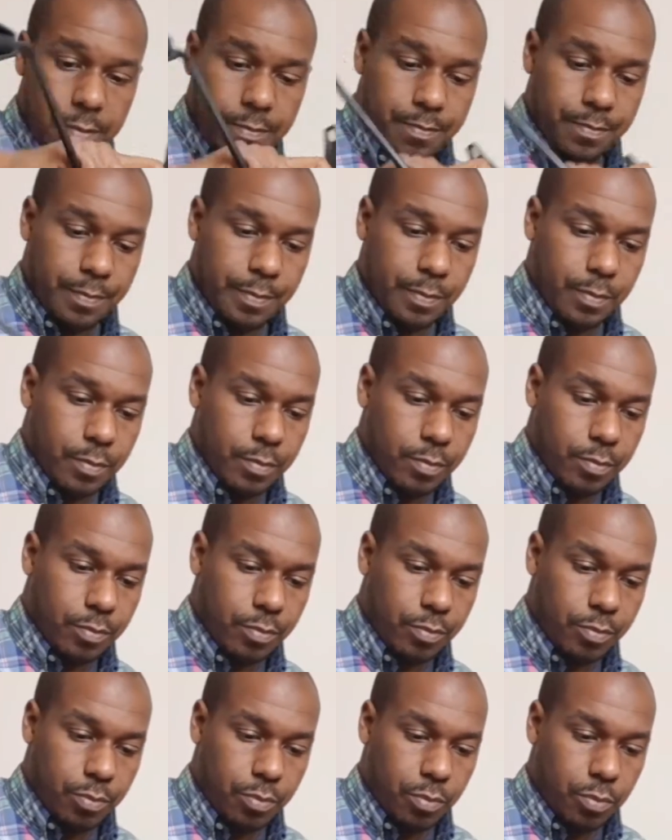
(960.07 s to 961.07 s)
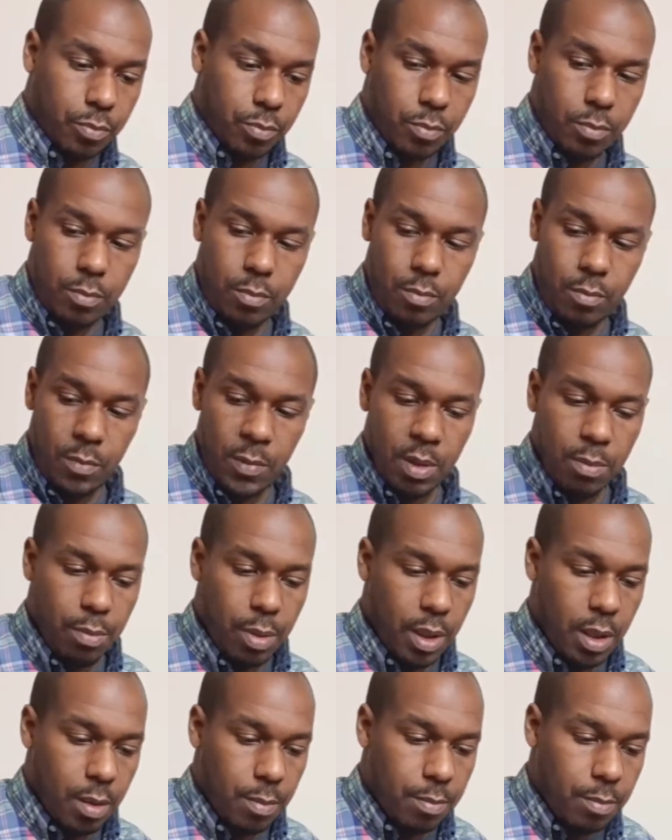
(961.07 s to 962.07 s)

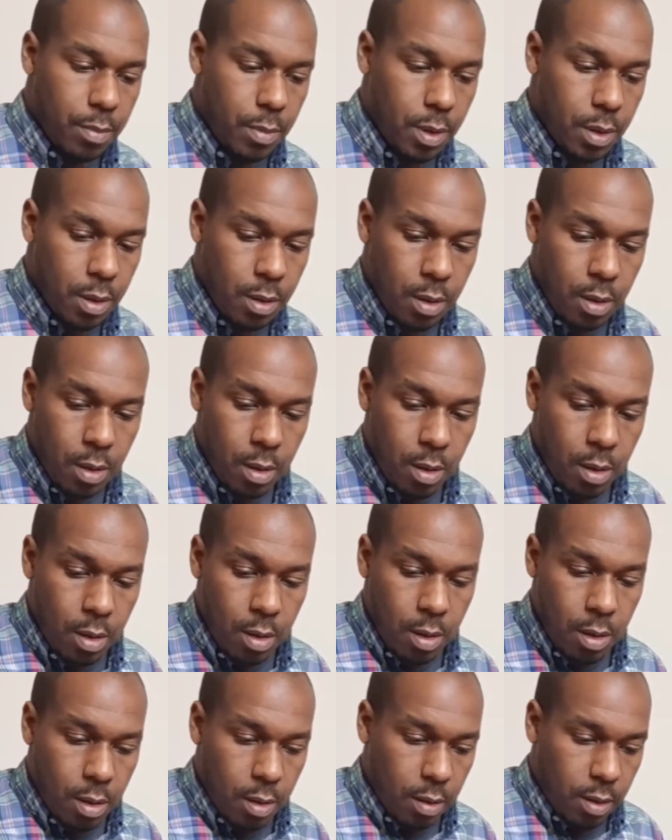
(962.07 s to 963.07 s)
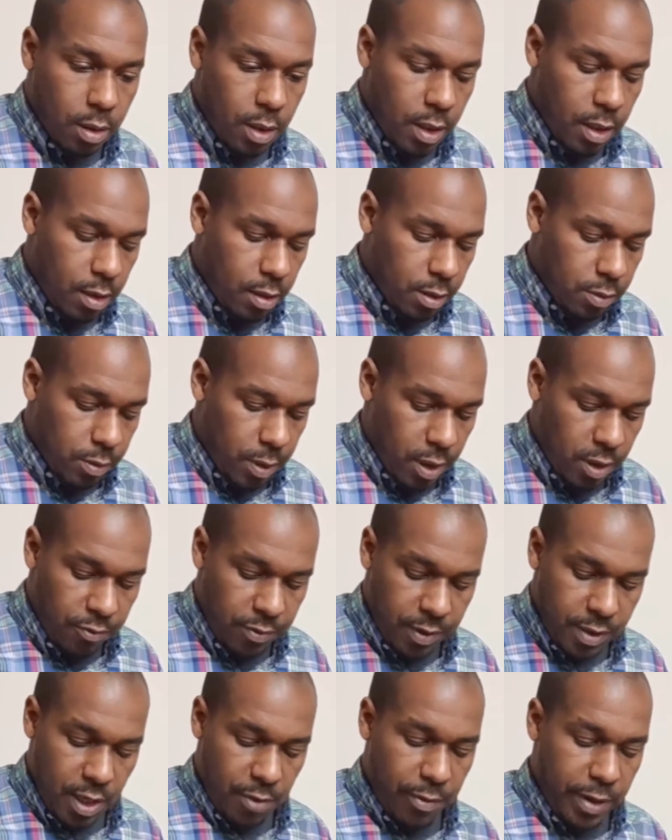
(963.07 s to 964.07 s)
Bam. Okay, that's why you read
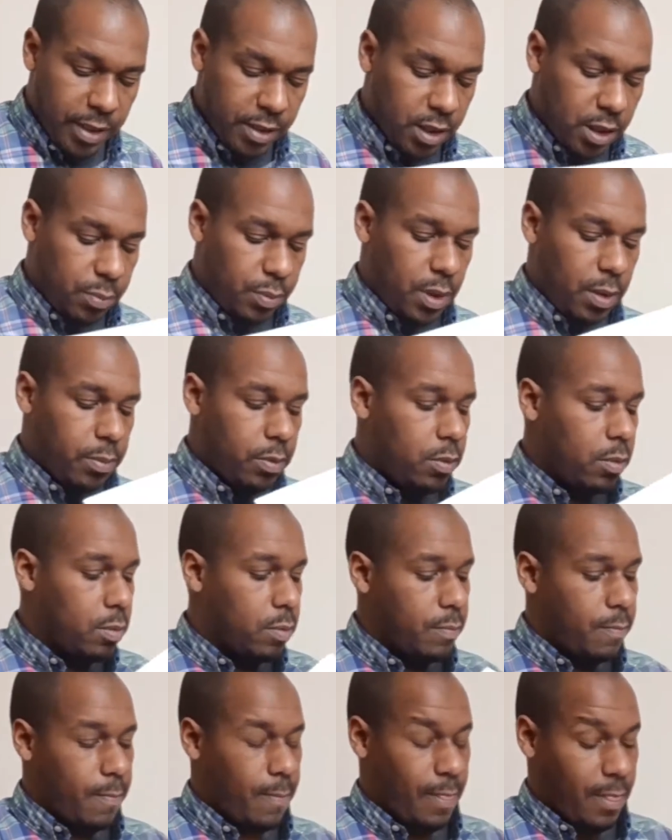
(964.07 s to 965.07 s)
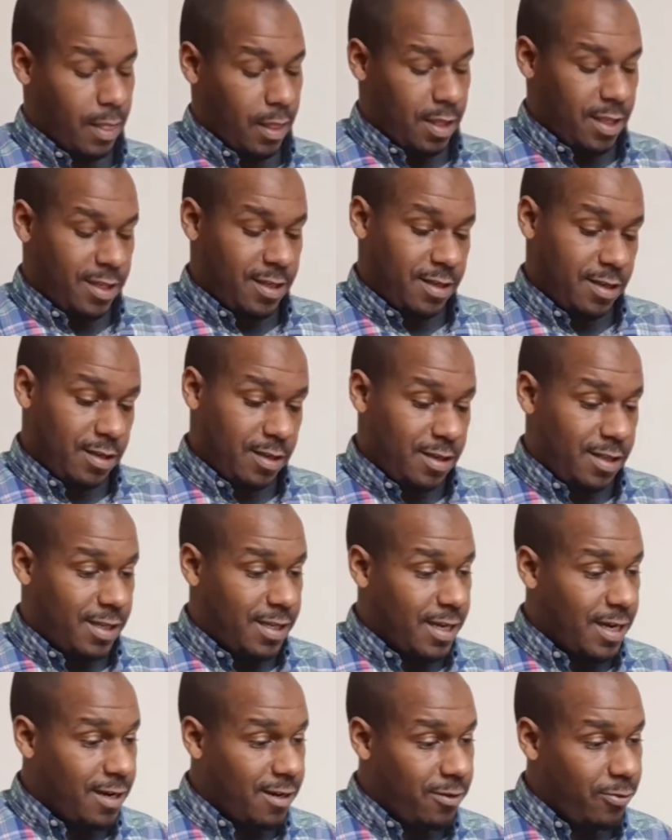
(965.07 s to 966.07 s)
directions, people.
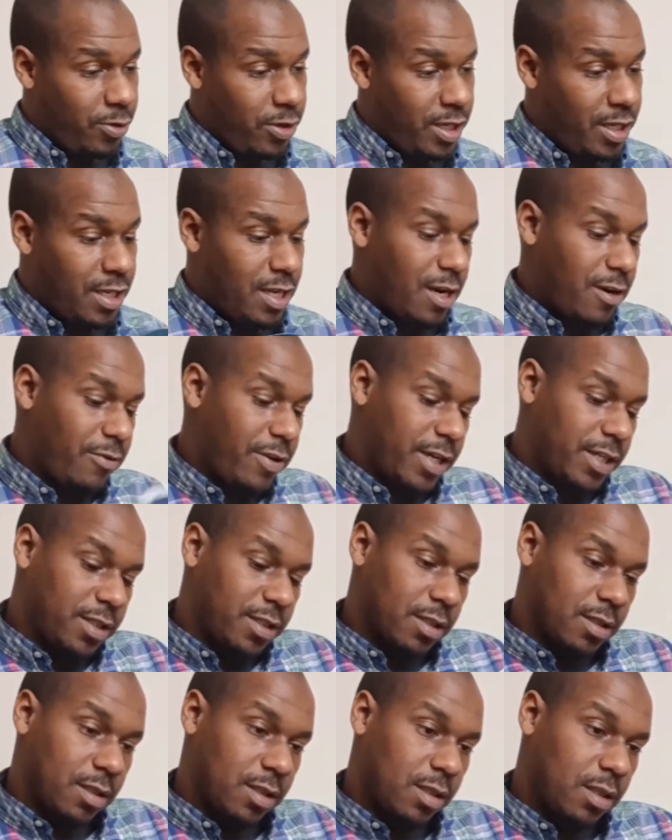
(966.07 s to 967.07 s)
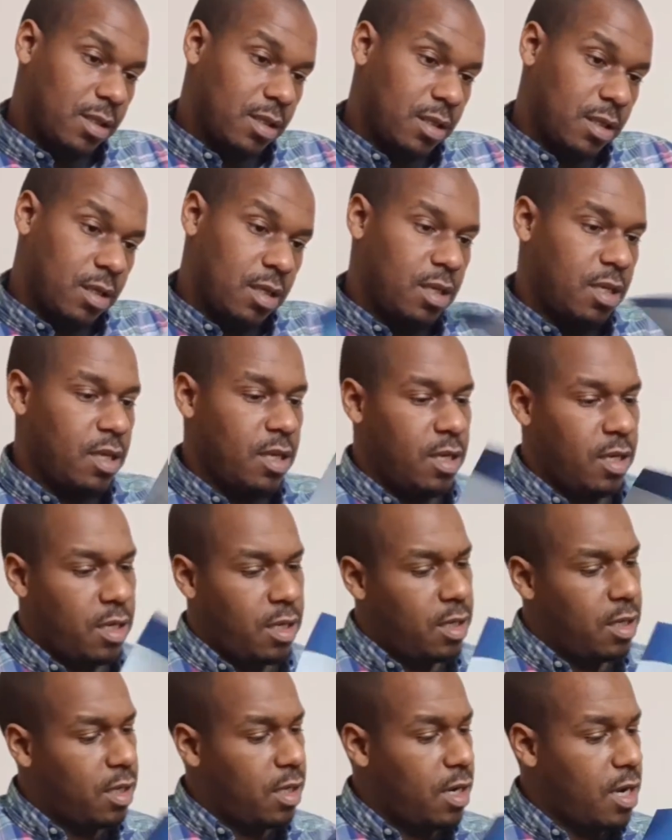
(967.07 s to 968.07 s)
Gotta read directions.
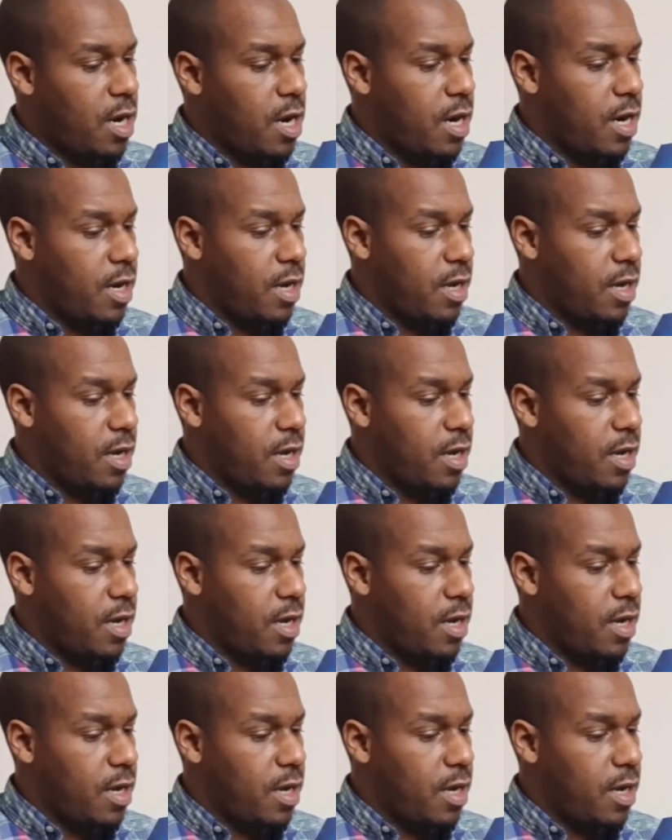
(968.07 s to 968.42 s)
All right.